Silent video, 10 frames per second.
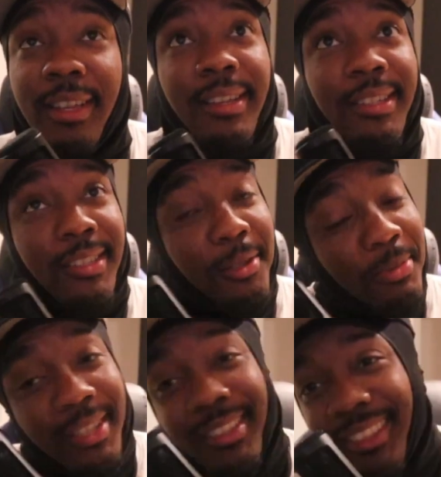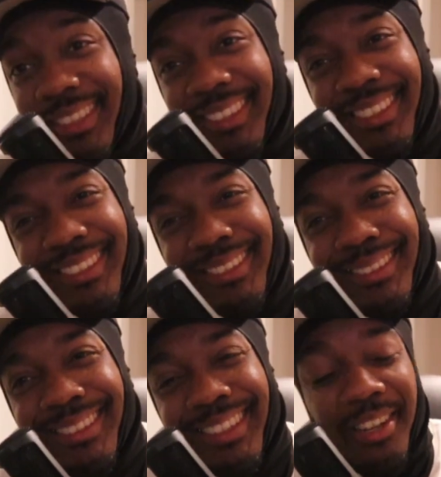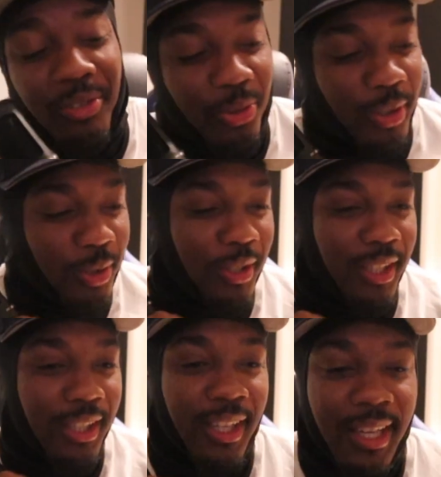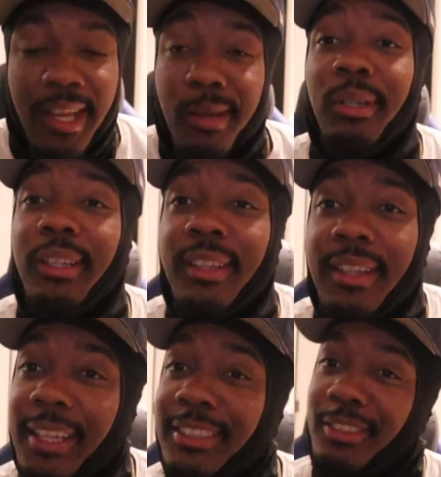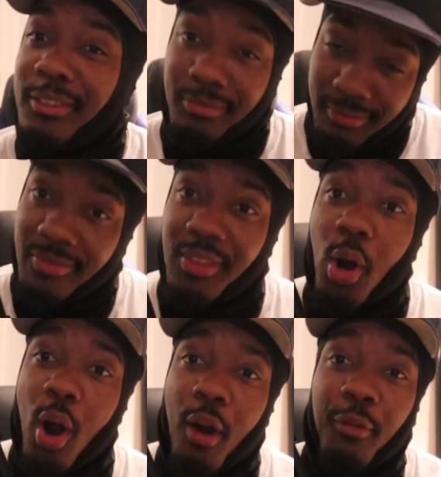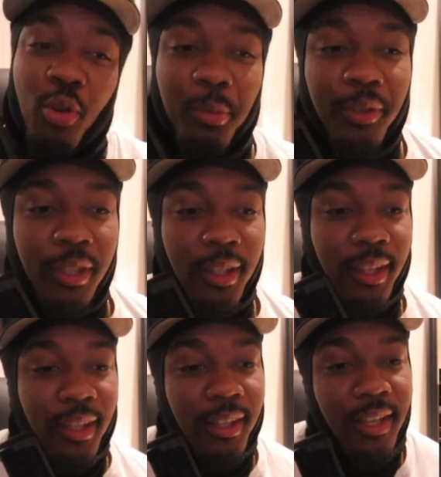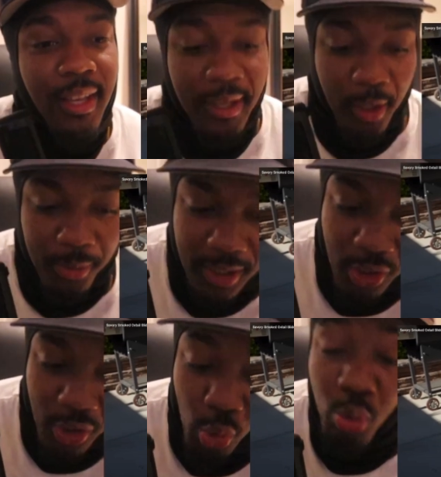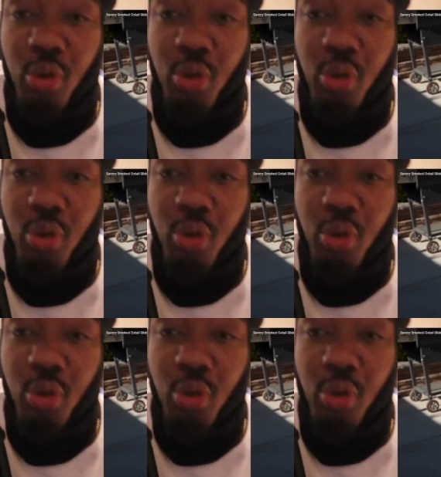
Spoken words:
Some shit I don't agree with, but that's the art form of cooking. You know what I'm saying? You do